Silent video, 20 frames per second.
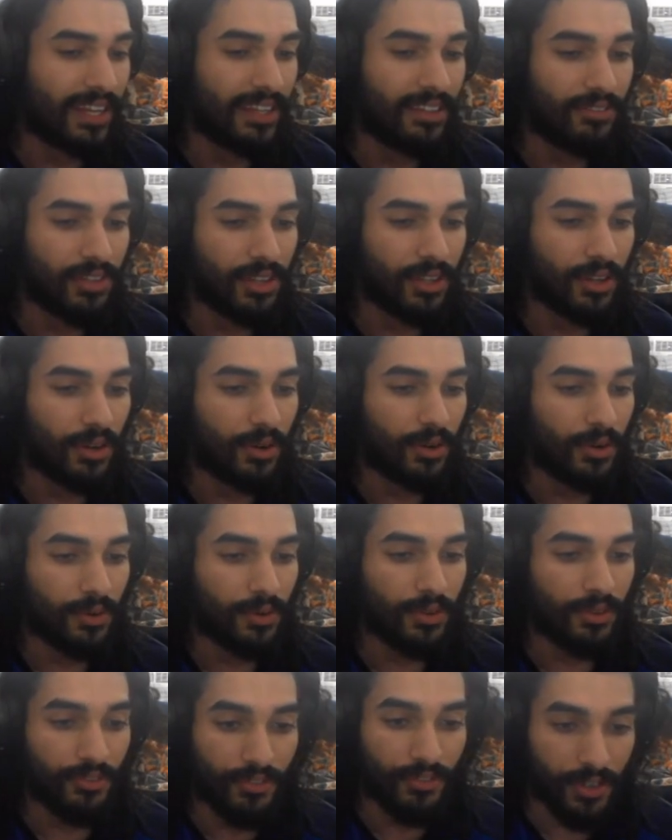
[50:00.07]
even though
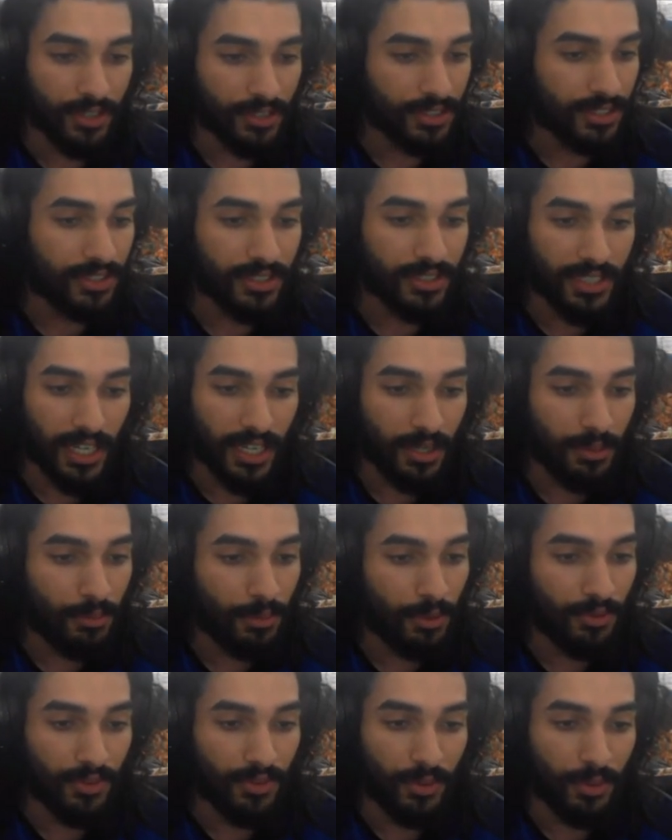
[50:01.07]
the first and second
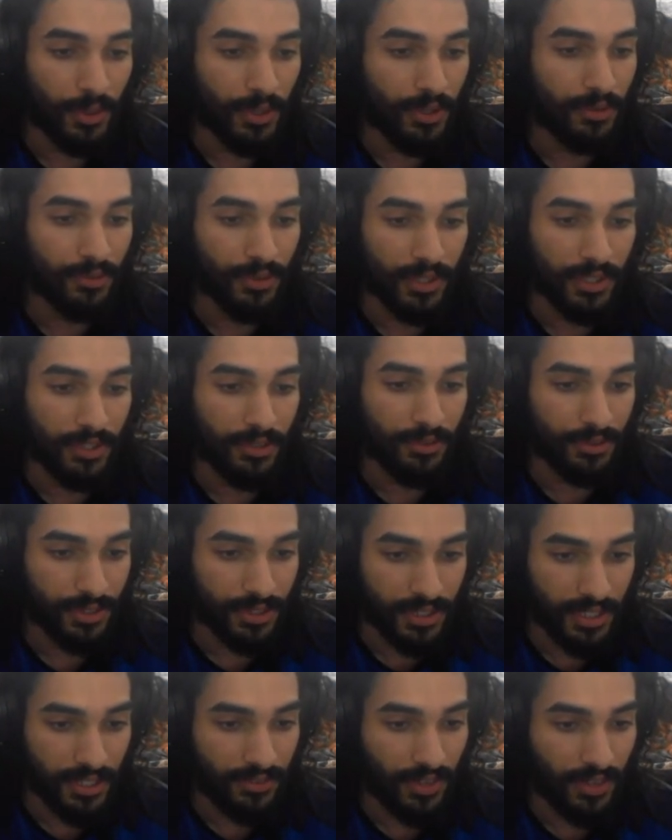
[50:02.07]
movie weren't really
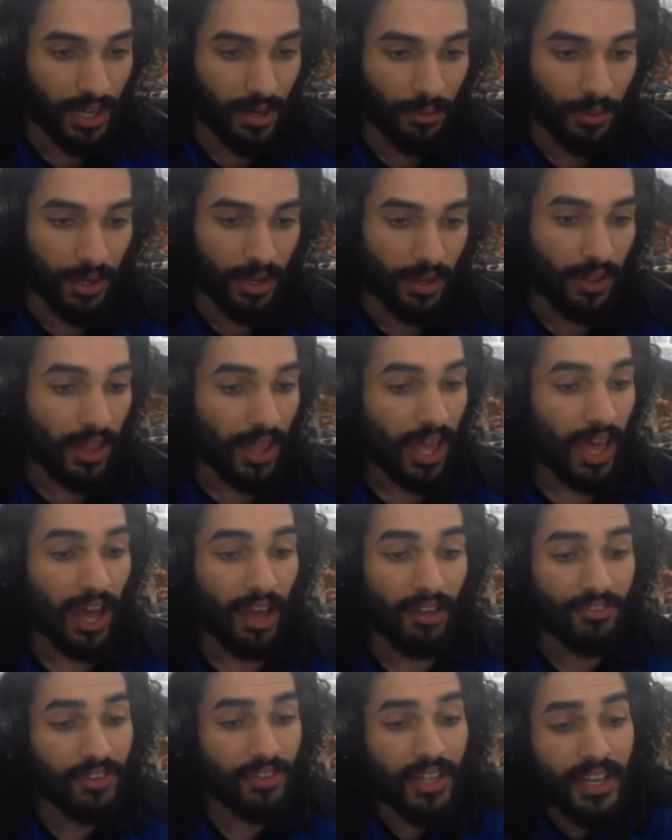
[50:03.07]
received that well,
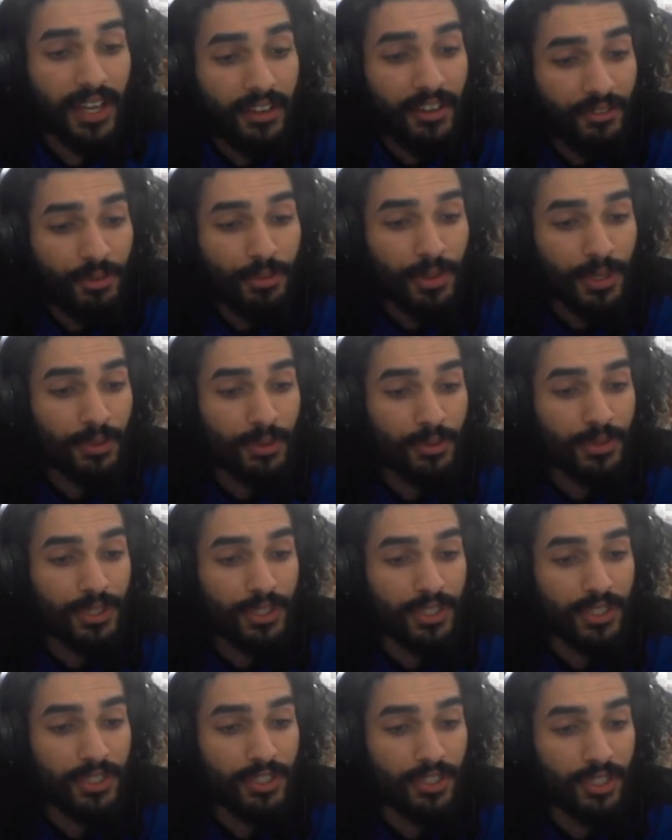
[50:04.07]
I feel like everybody was
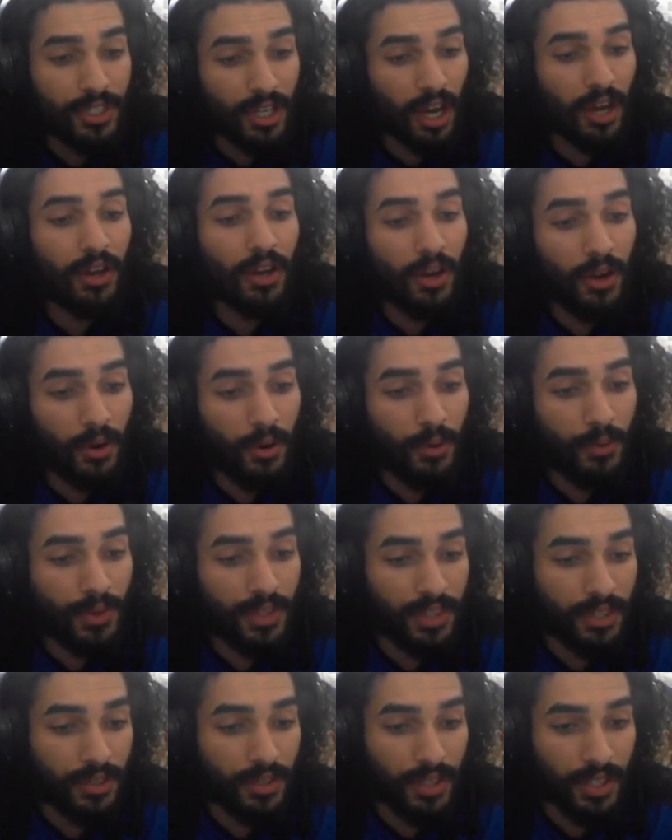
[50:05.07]
just gung-ho
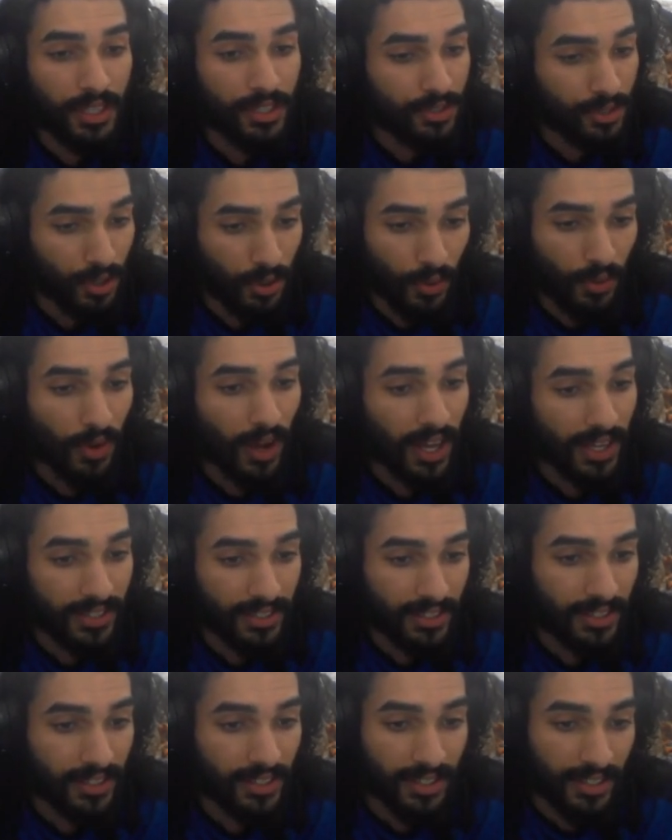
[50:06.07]
with his whole
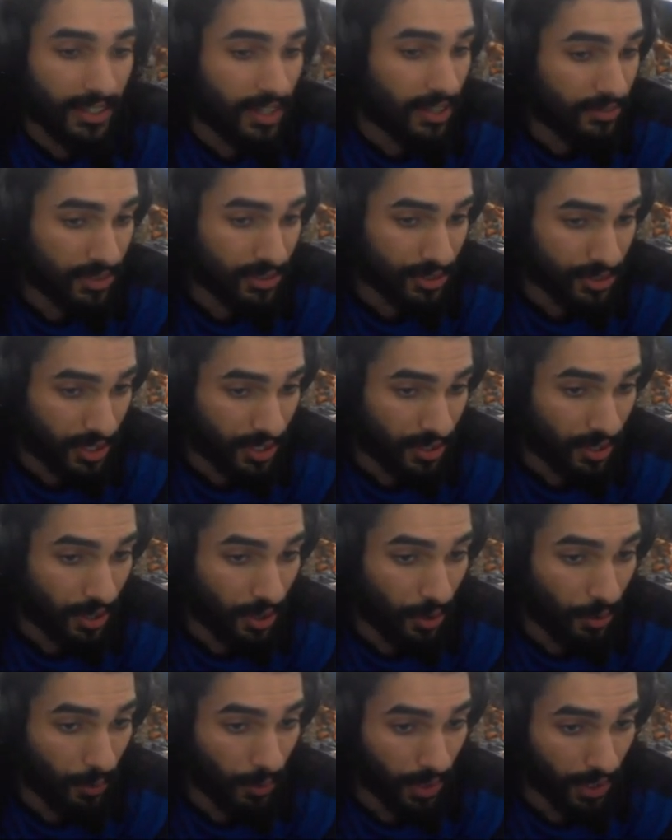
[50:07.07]
idea and never said
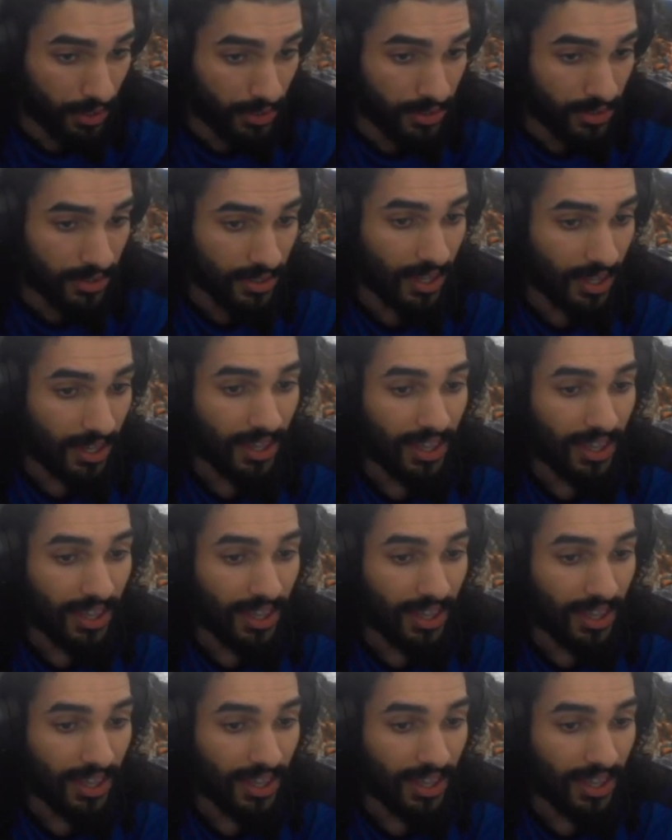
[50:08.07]
no once.